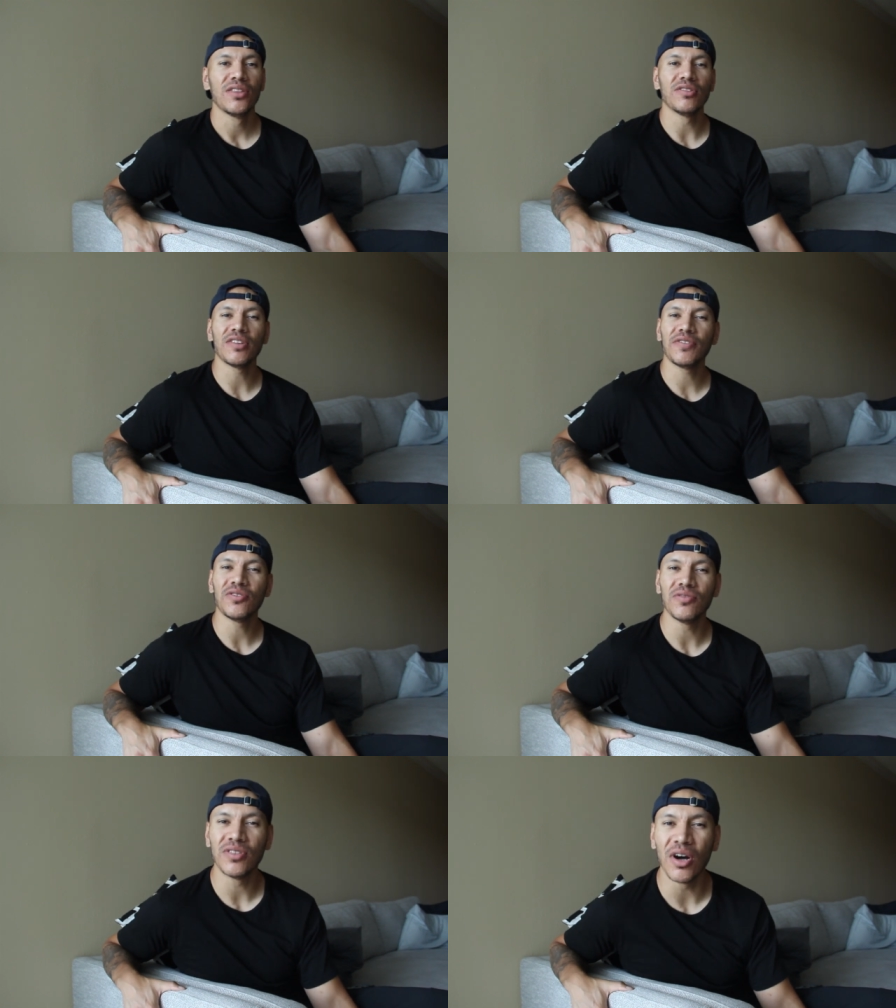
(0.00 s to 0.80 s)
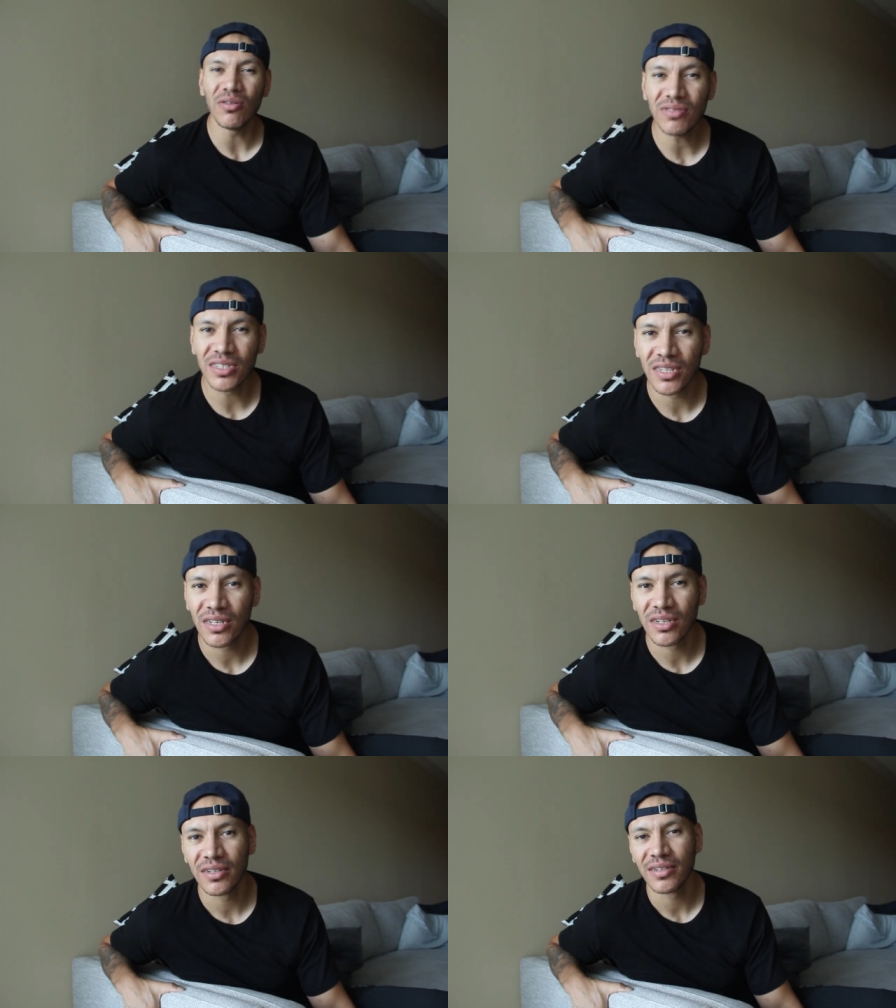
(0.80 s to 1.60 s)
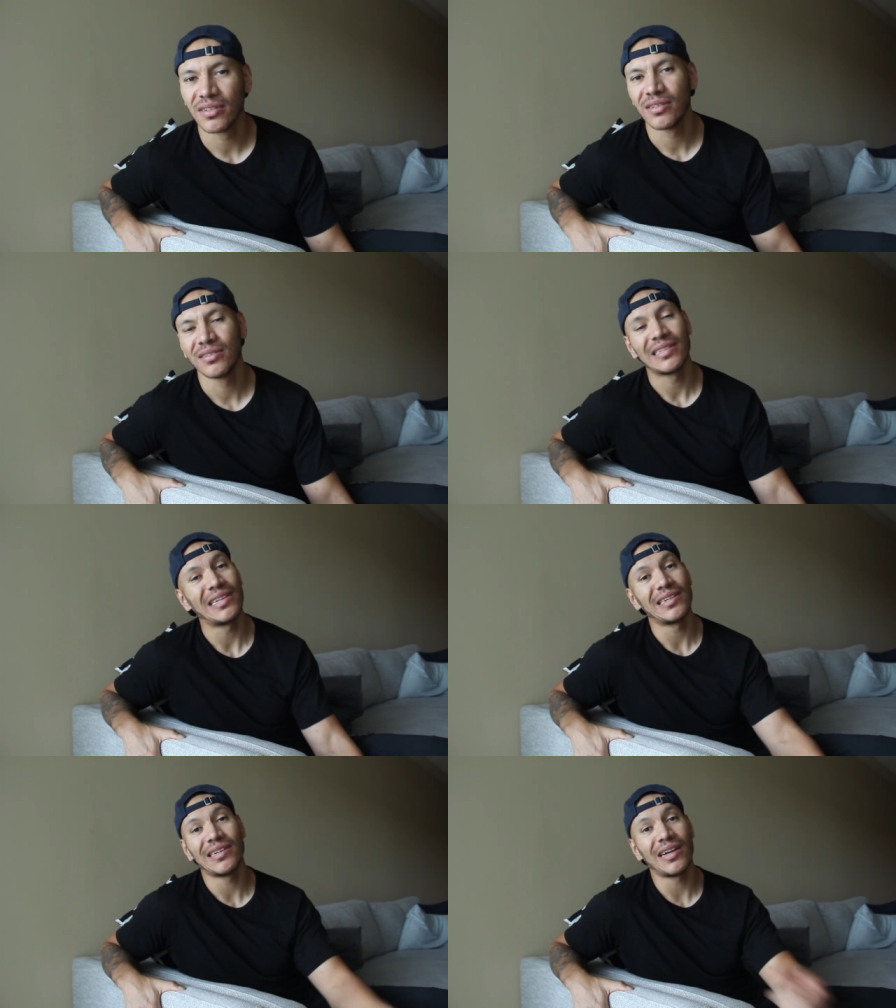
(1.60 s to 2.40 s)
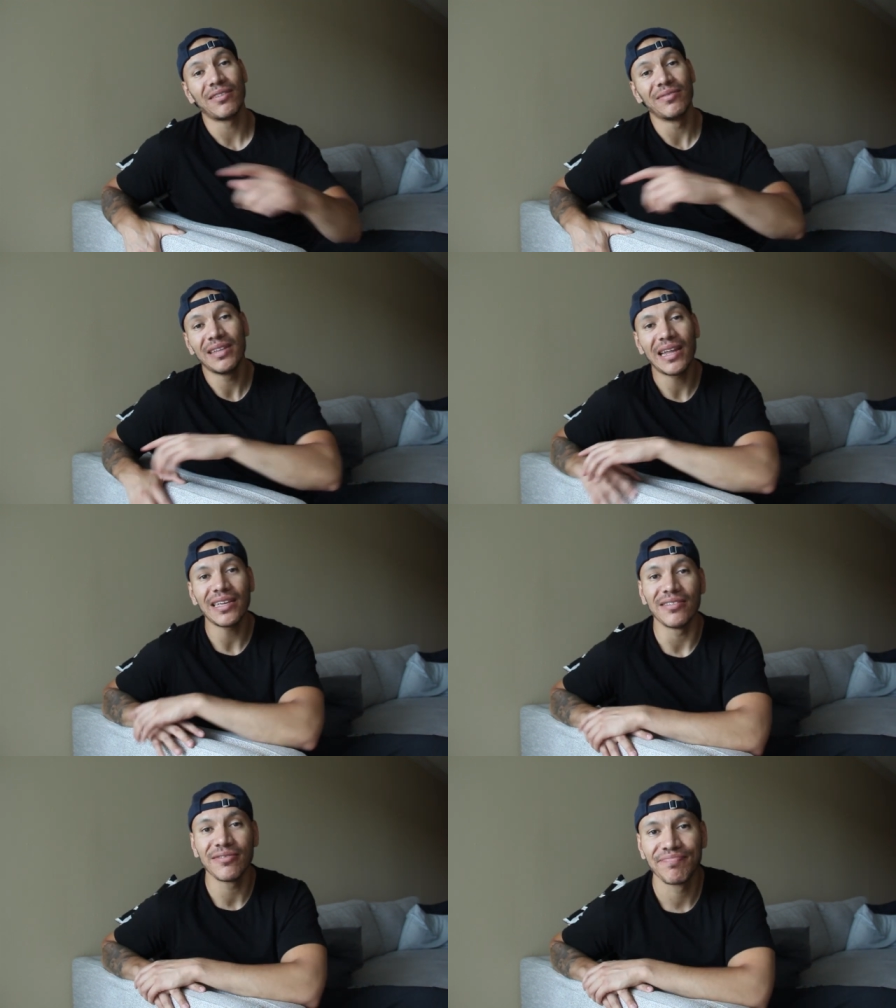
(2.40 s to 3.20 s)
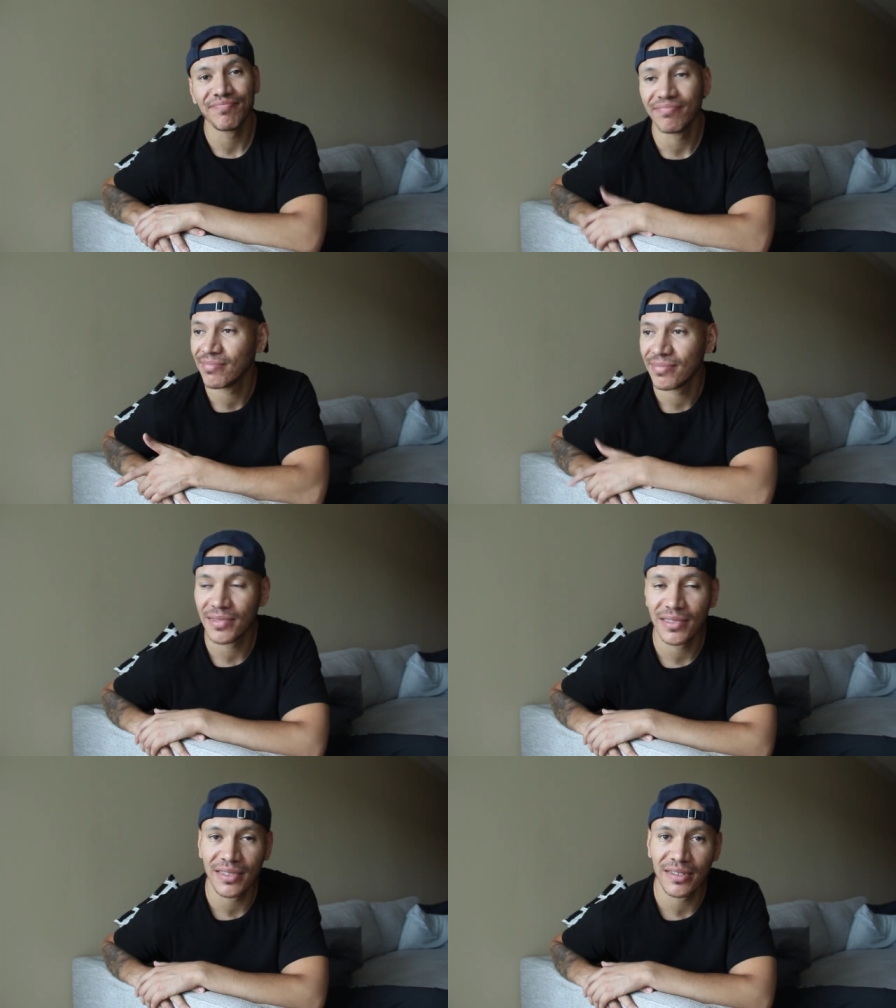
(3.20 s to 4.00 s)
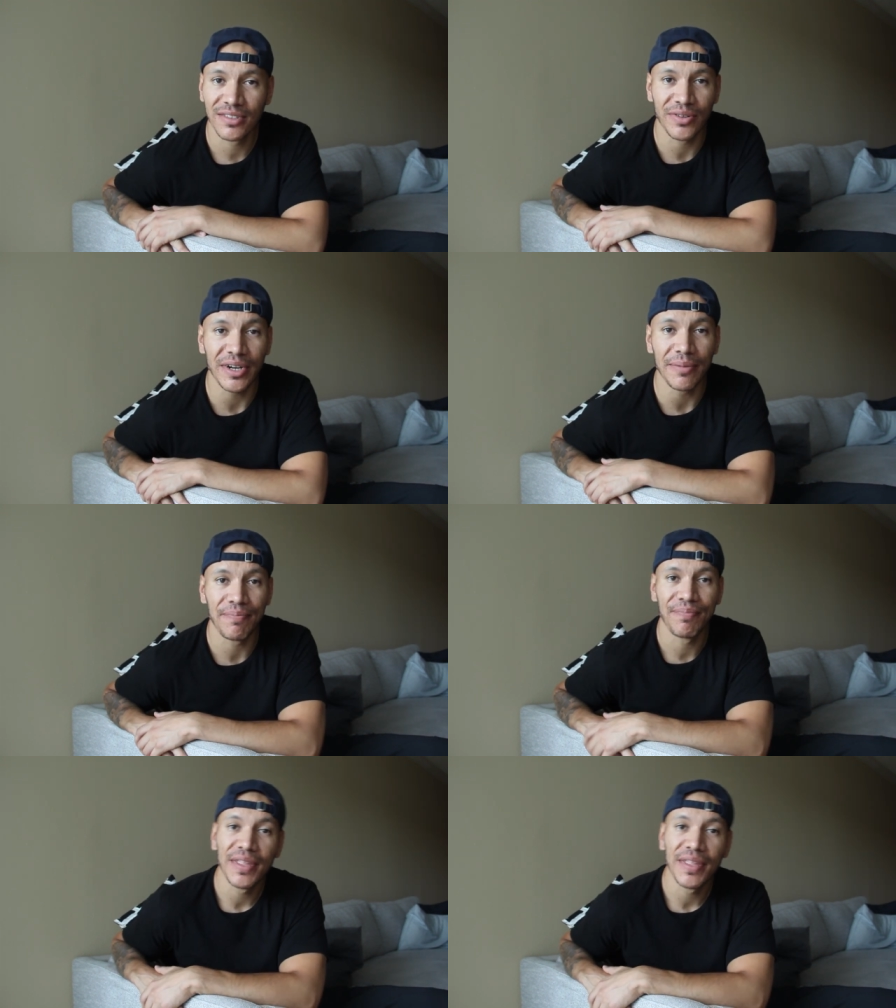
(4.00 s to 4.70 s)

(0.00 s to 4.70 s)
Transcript: Those of you who don't, I don't really like you. Straight up.